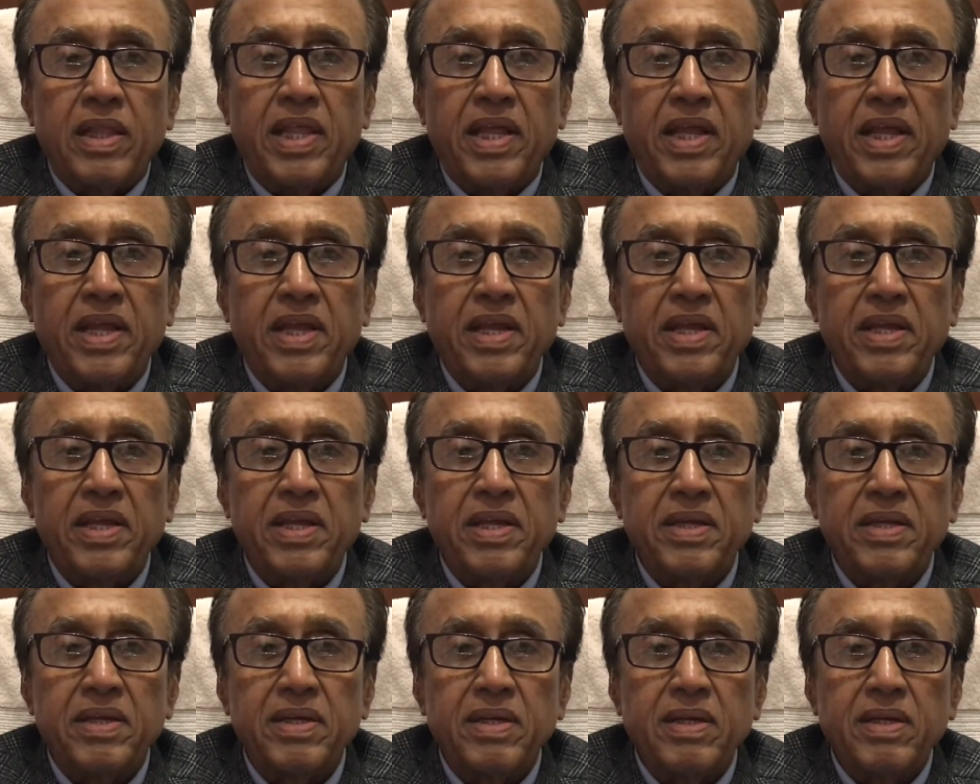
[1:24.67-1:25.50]
The
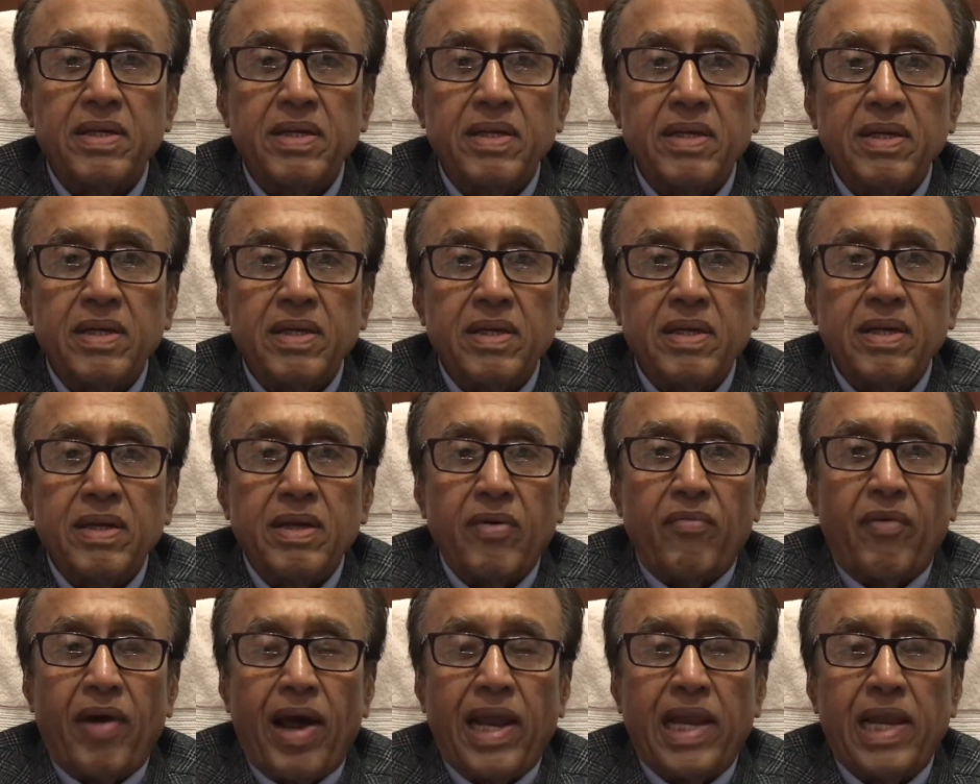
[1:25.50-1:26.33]

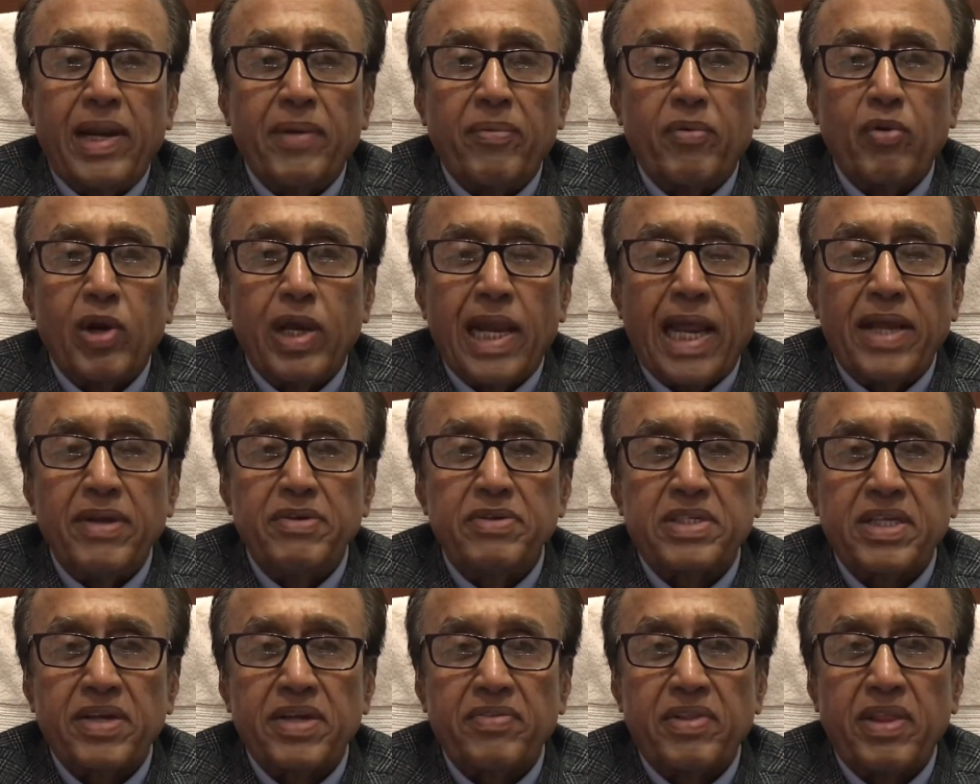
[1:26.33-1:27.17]
valuable
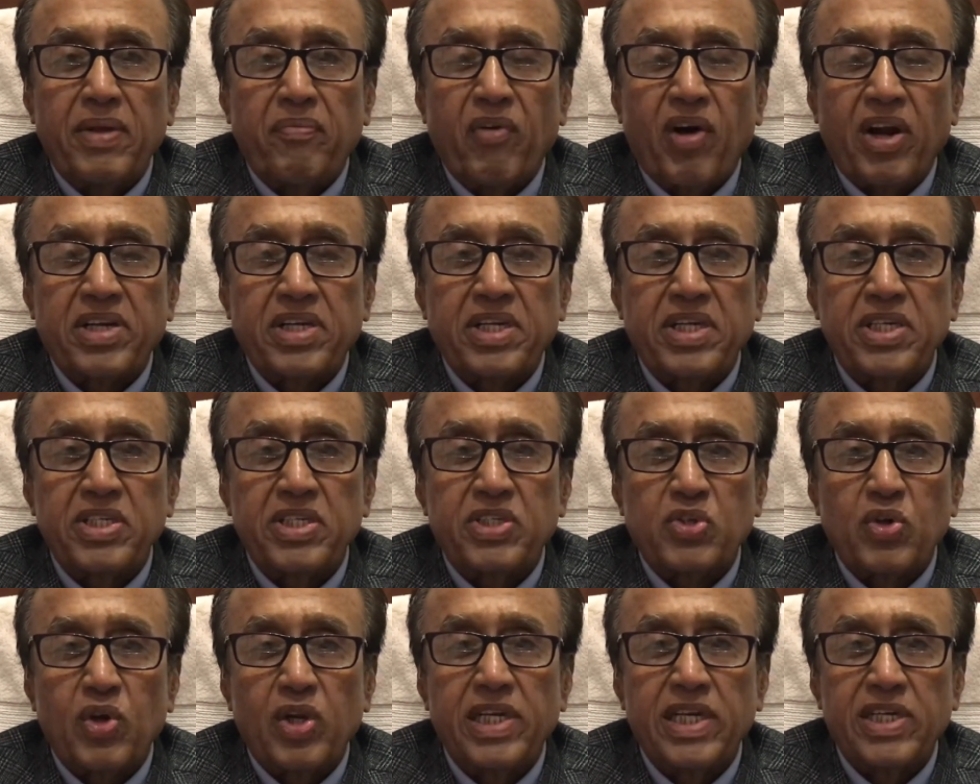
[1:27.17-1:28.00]
lives of the 40
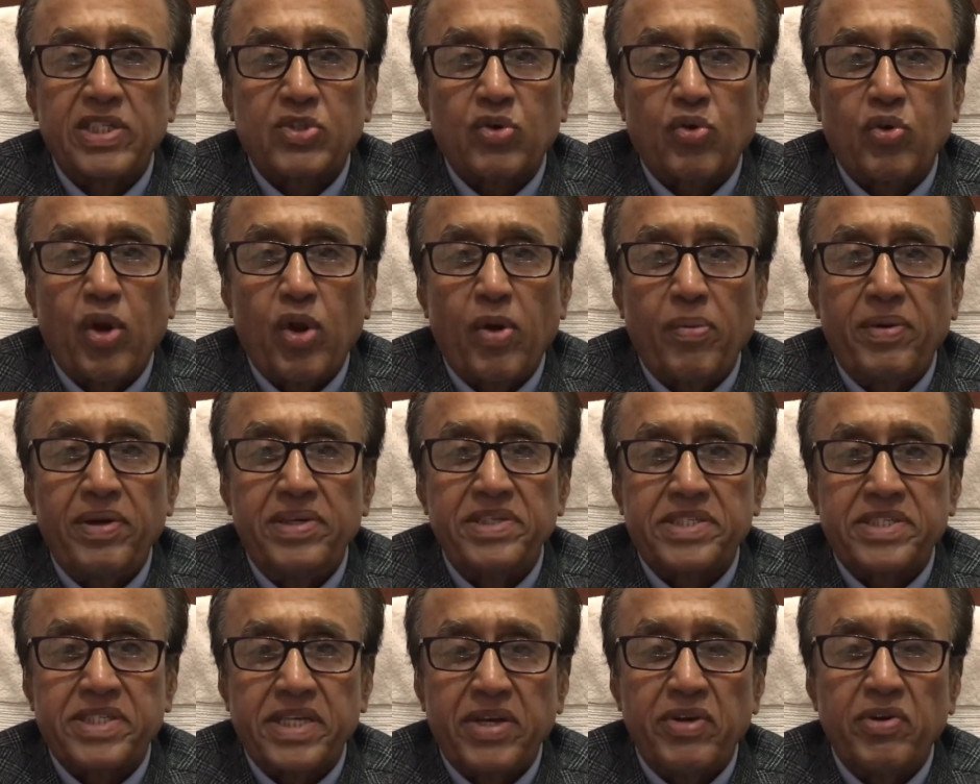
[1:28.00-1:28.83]
soldiers could have
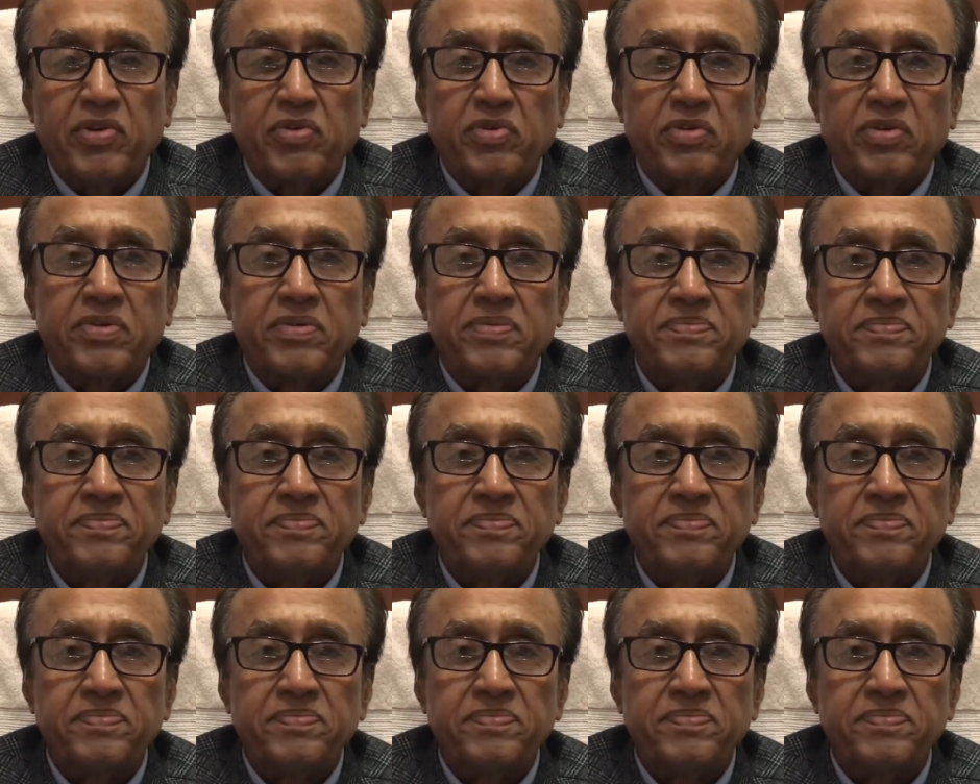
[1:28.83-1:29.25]
been saved